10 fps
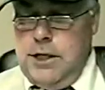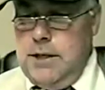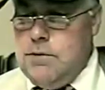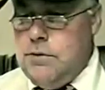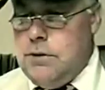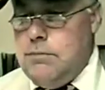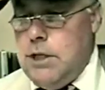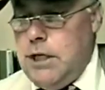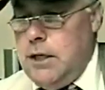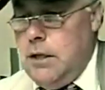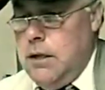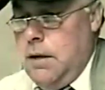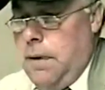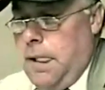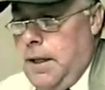games with the money.
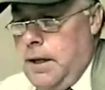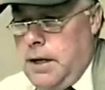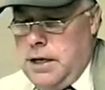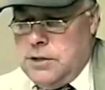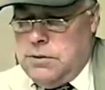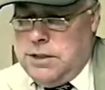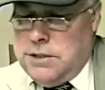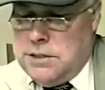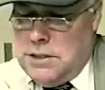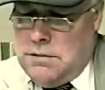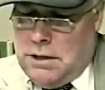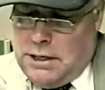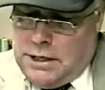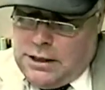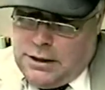As we can see
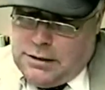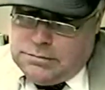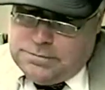right here,